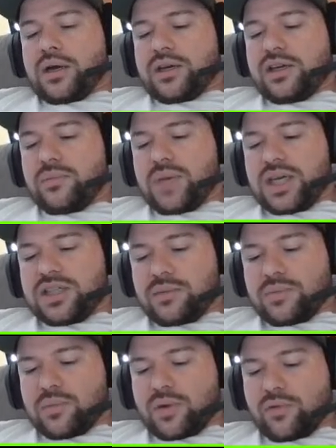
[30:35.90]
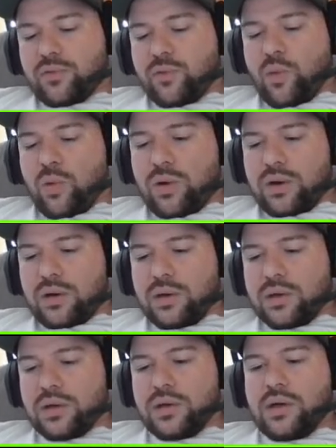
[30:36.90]
Key matchup number 4.
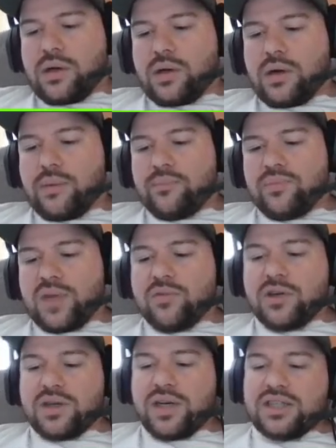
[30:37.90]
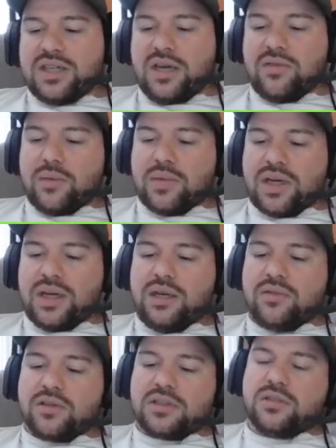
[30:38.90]
I'm looking at Xavier
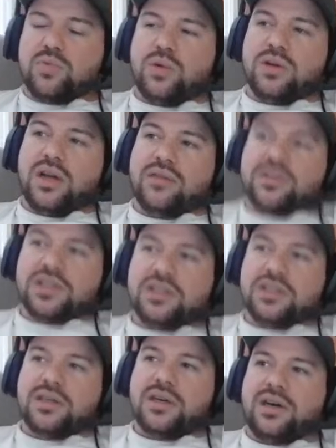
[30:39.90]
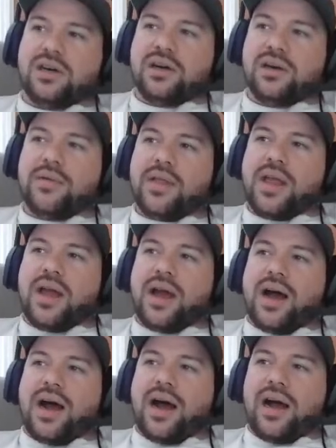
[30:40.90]
McKinney versus Will Levis.
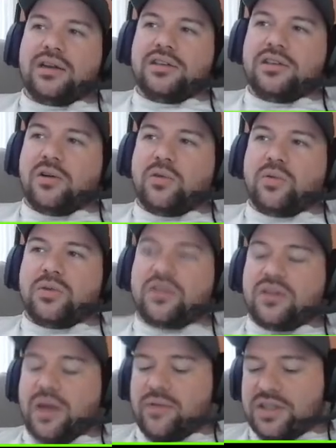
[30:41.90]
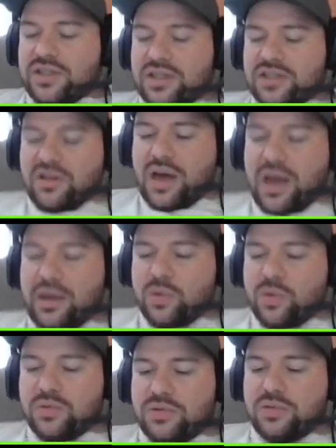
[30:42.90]
Levis is
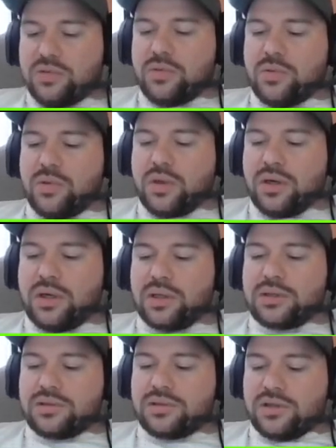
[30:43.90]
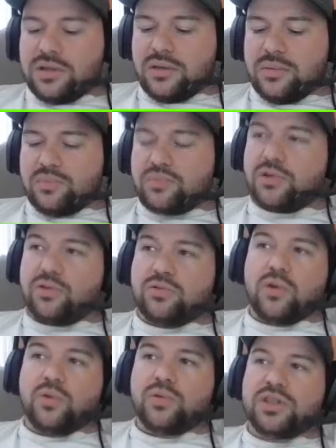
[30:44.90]
liable to
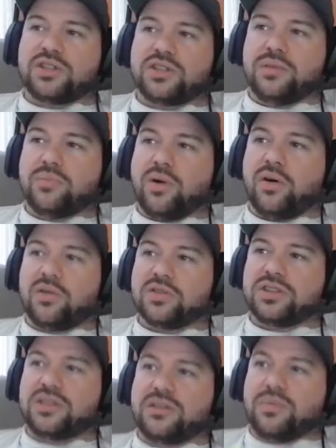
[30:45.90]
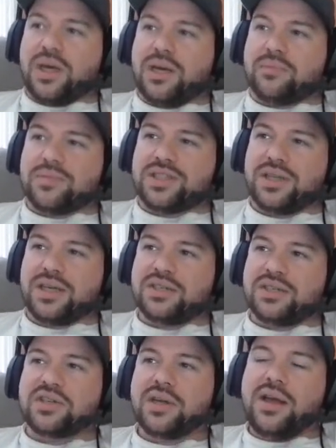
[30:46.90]
throw risky balls, make
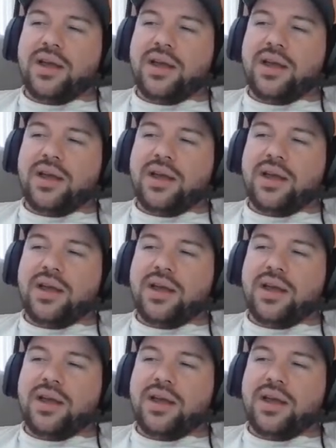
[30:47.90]
mistakes.